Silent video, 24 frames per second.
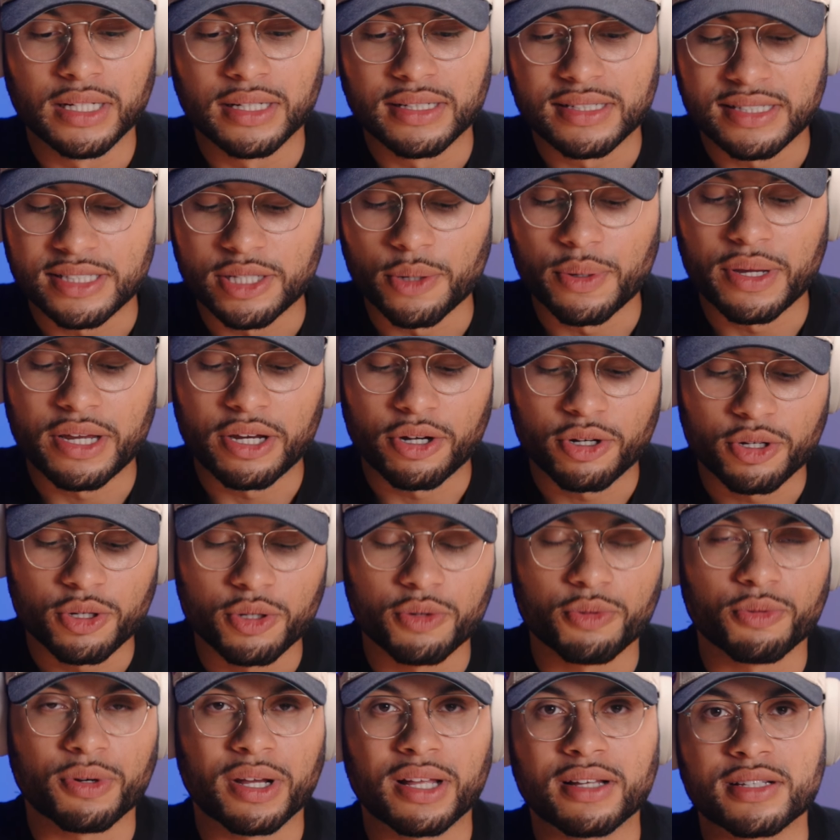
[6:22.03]
still hear
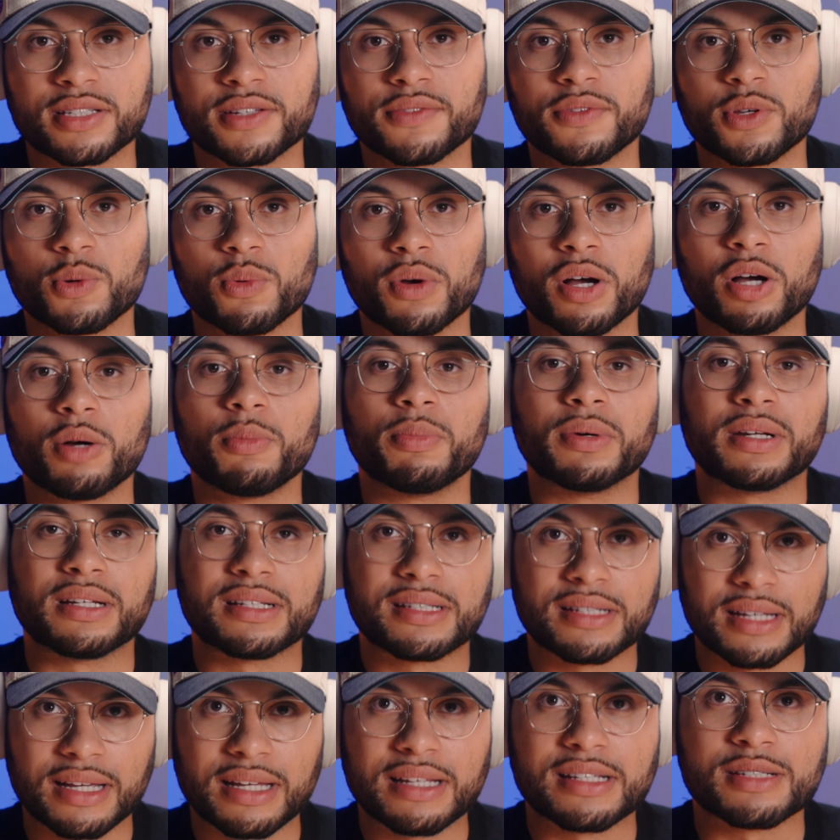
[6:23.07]
you relatively well, but
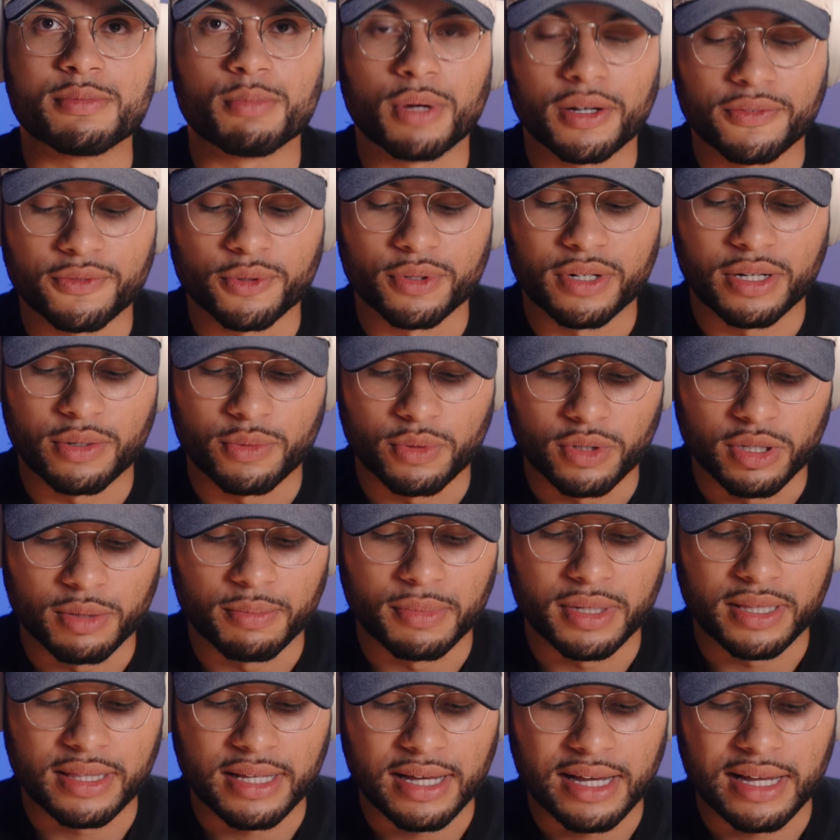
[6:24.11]
it is muffled, I will
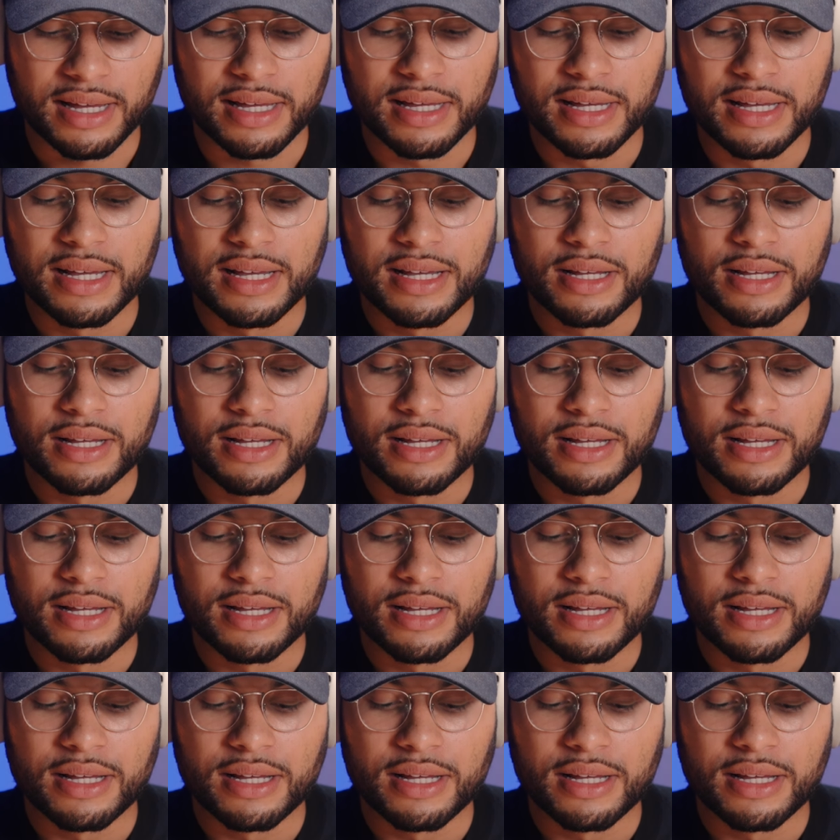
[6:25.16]
admit that.